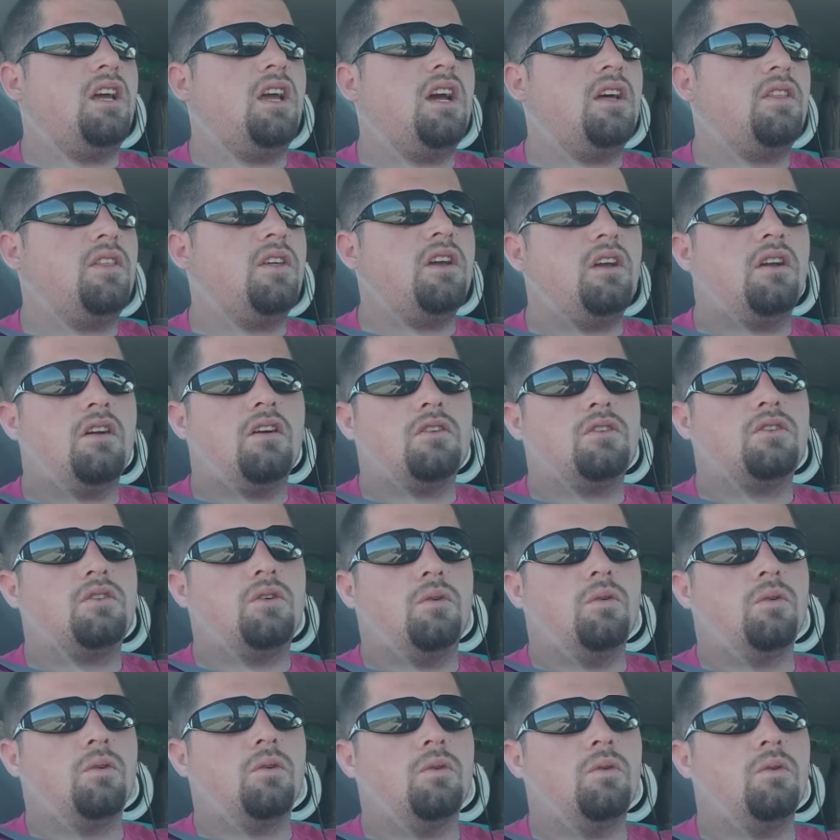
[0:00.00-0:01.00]
I think our
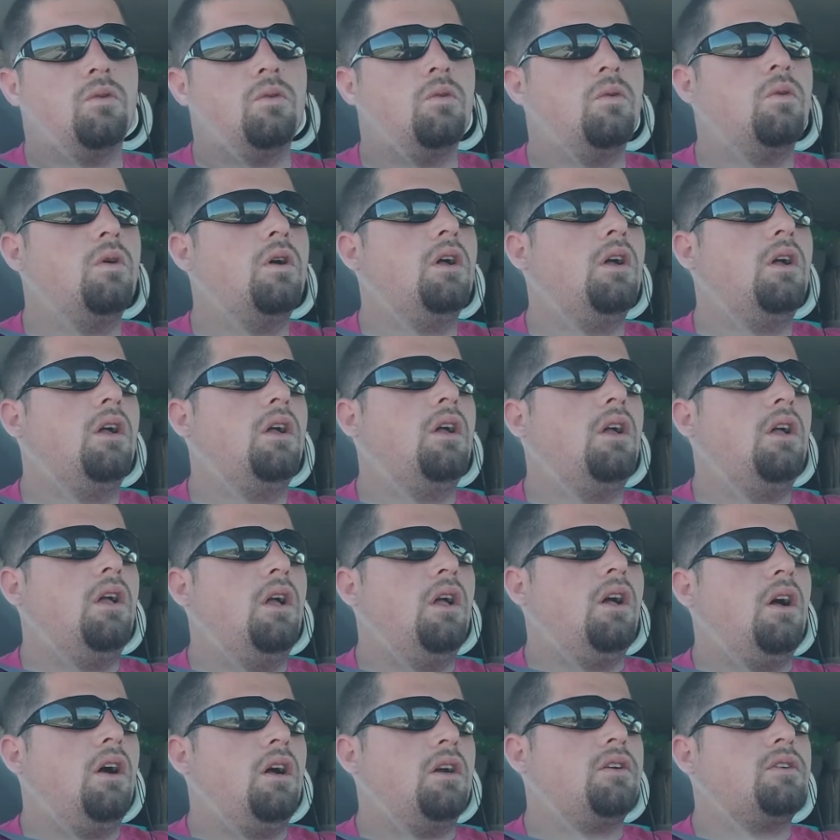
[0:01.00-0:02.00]
total
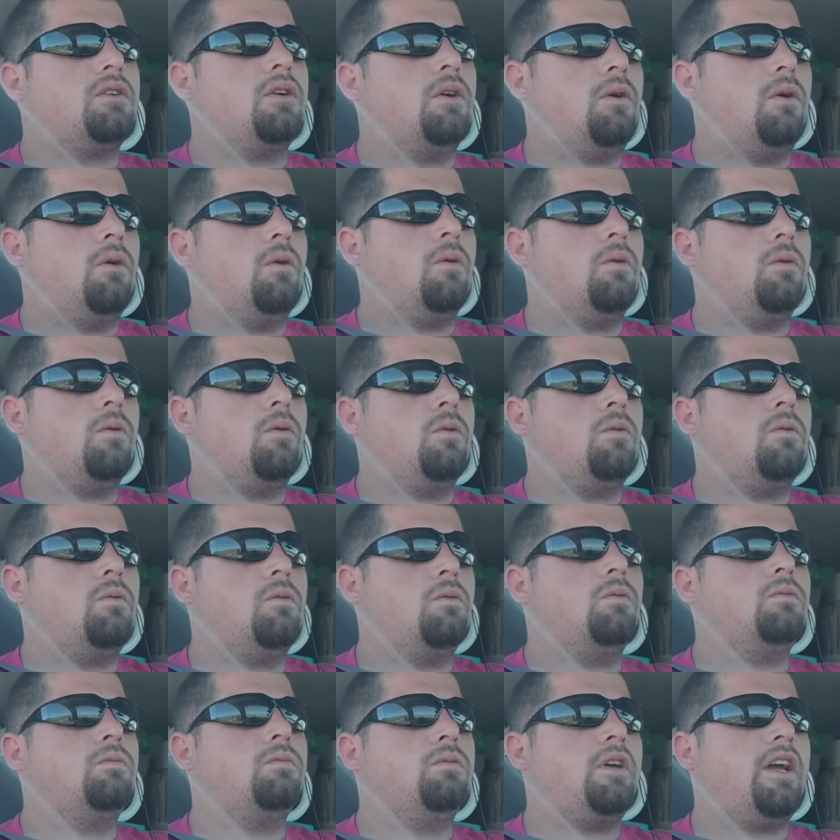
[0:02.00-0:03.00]
Our
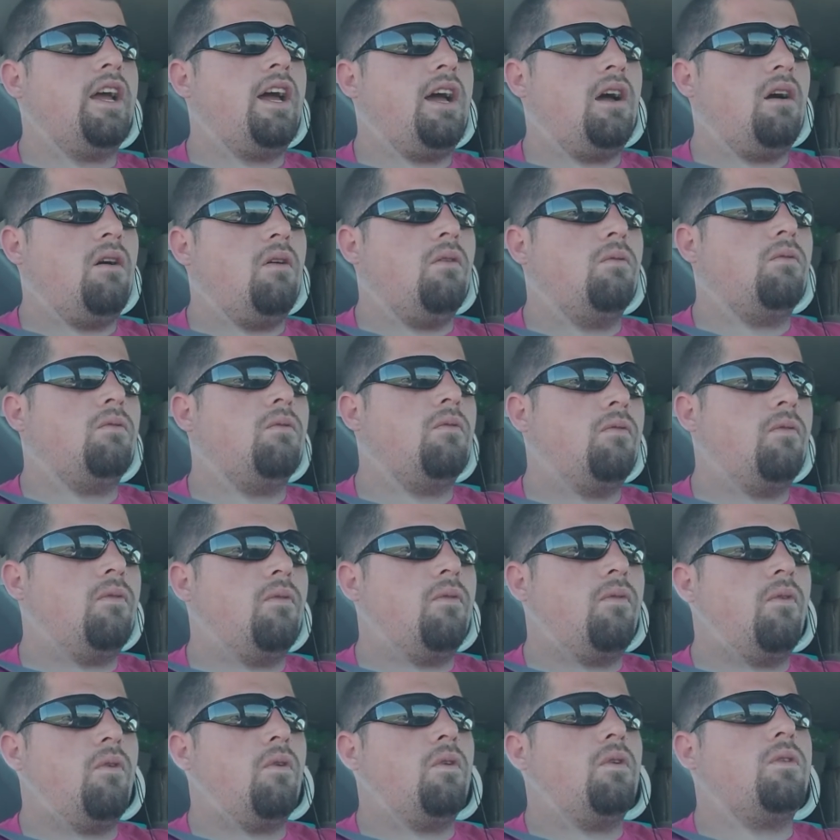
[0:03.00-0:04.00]
total count
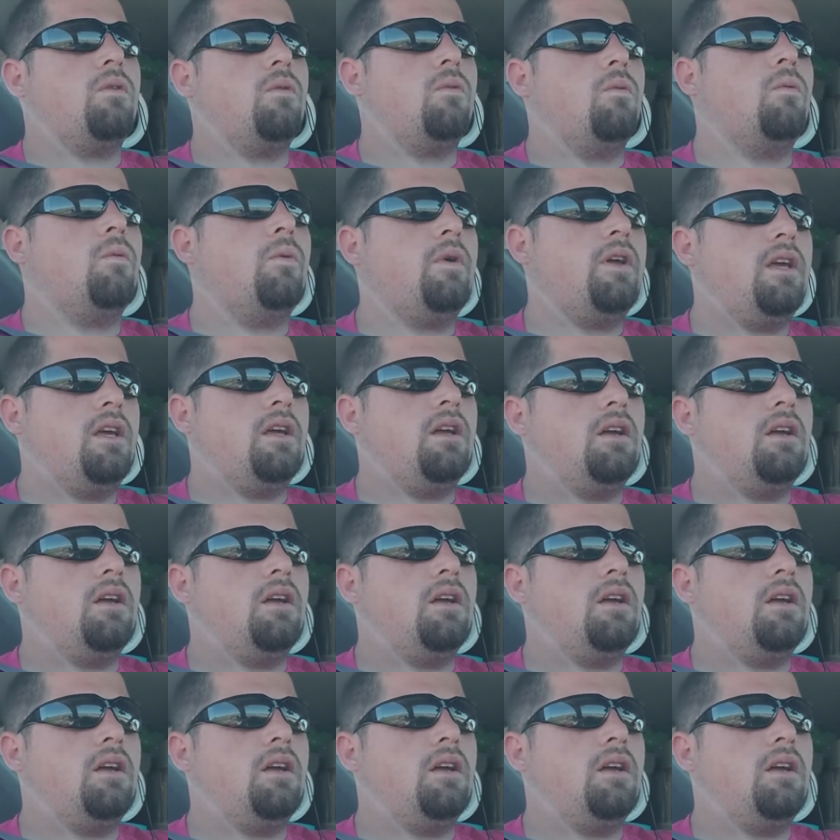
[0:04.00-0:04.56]
for the week